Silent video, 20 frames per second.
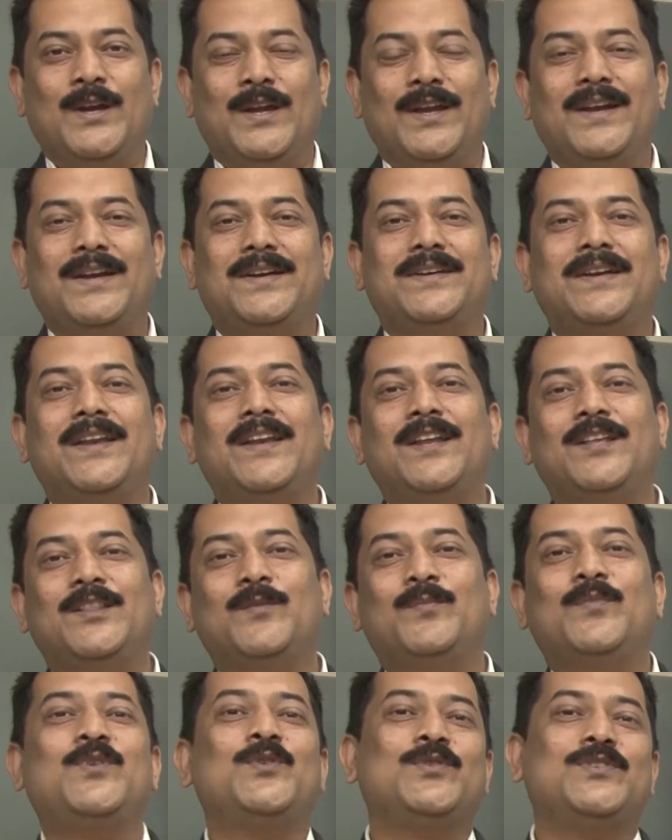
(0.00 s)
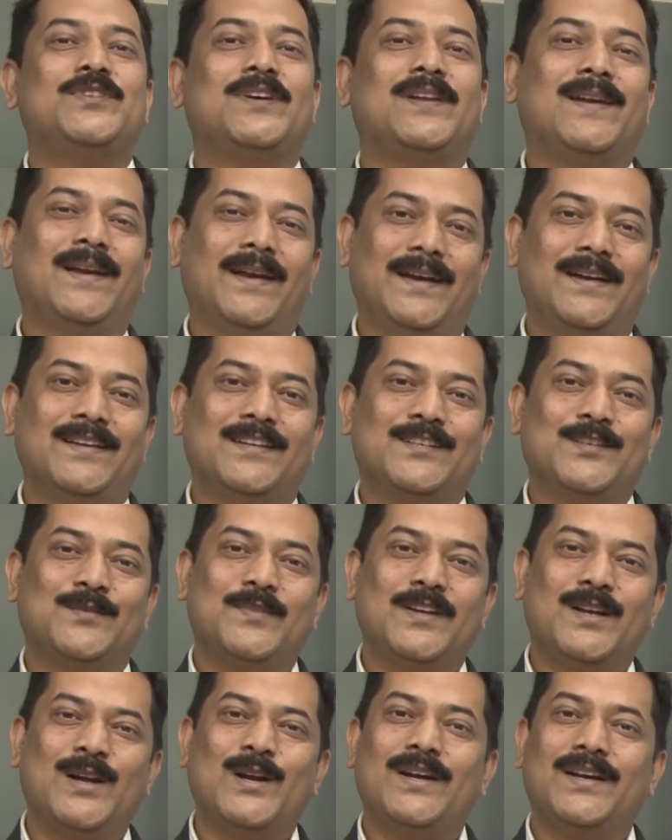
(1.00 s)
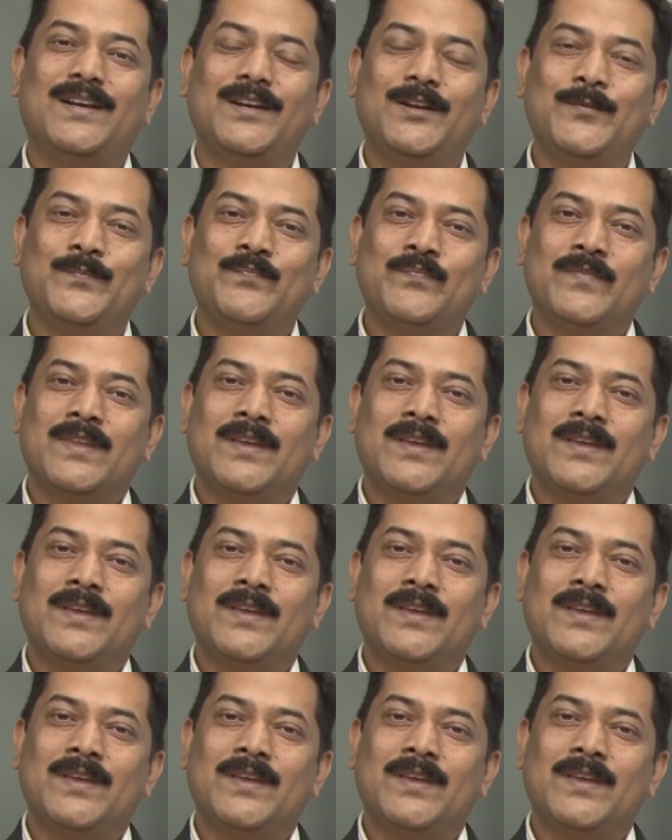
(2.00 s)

in training the future leaders of the country.